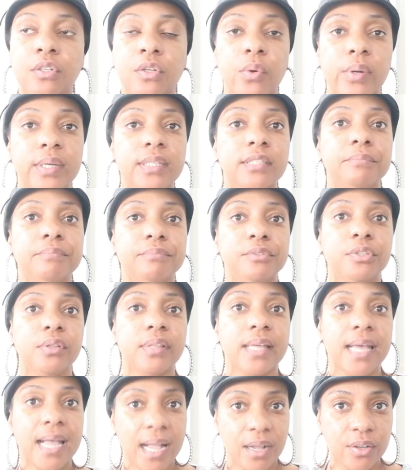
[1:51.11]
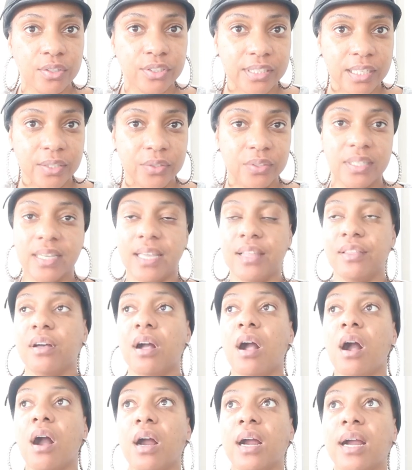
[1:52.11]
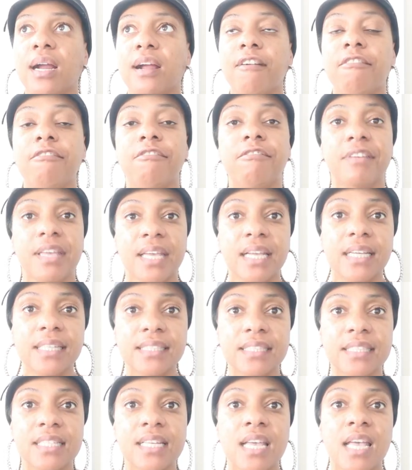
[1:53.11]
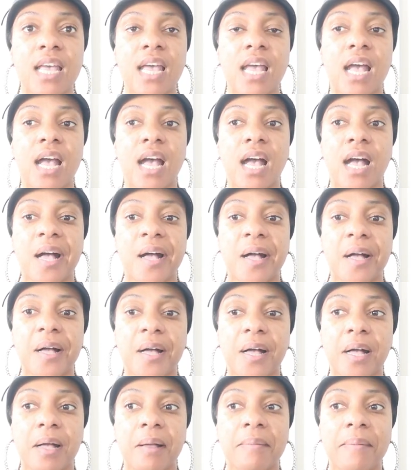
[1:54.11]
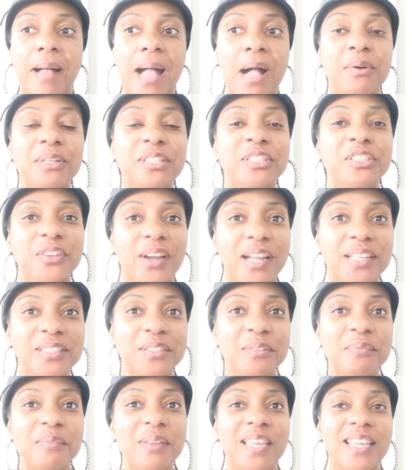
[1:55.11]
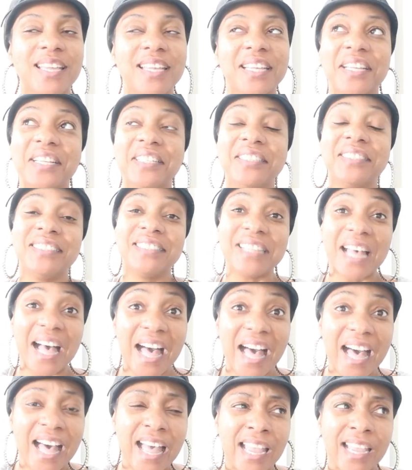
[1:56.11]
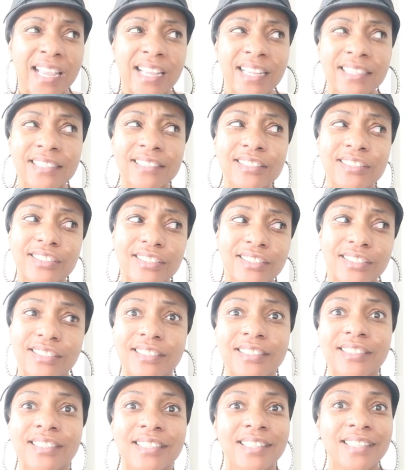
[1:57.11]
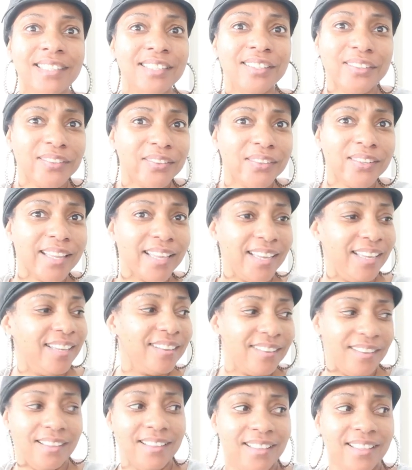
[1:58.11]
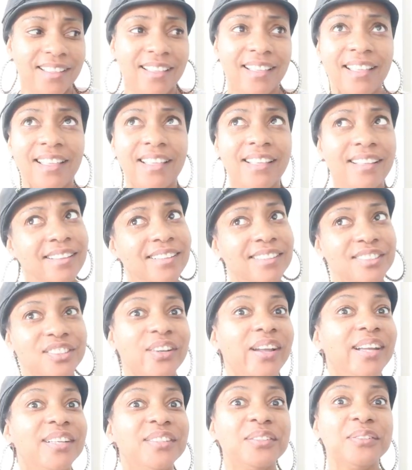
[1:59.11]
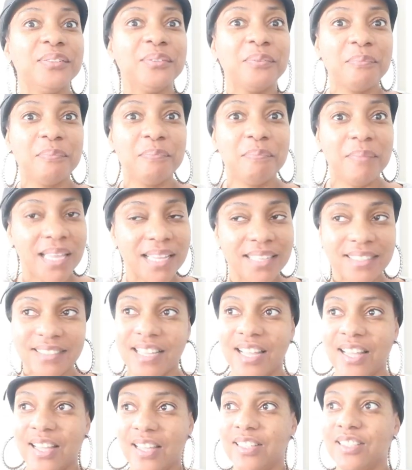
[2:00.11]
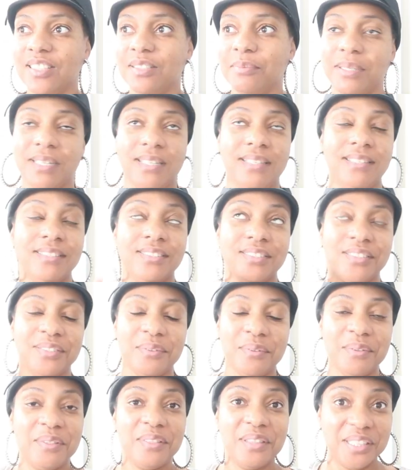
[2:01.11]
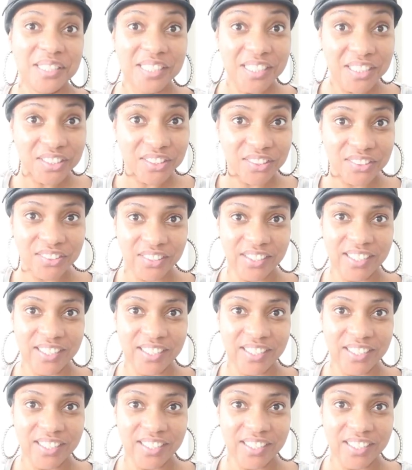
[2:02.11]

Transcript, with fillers: going to the house now to get the car fixed, I was trying to make signs, you know, like trying to make signs, because the teachers